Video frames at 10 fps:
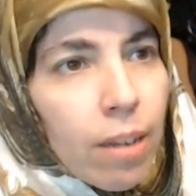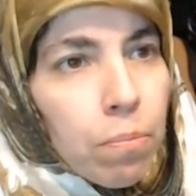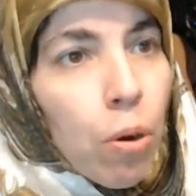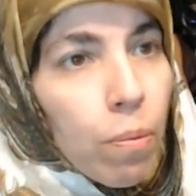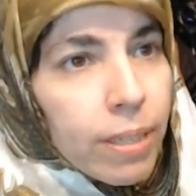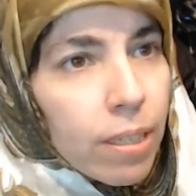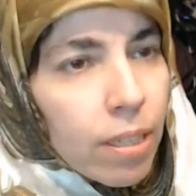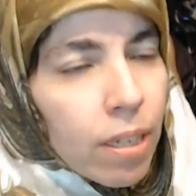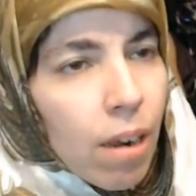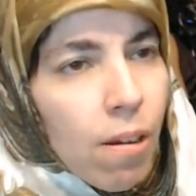moment
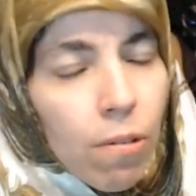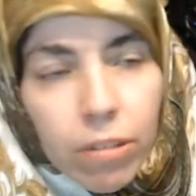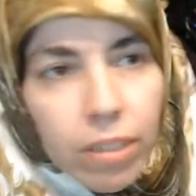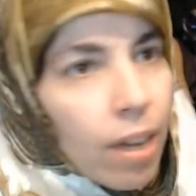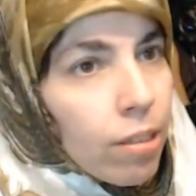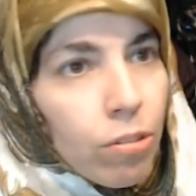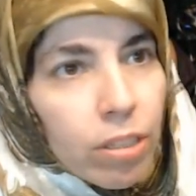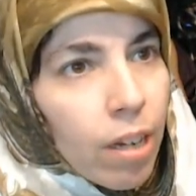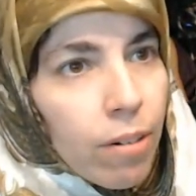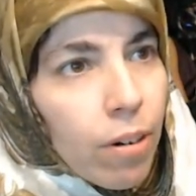was not Luke
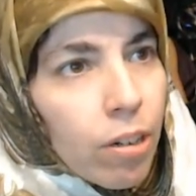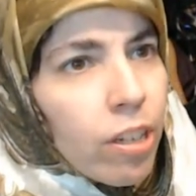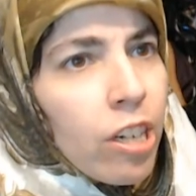Skywalker.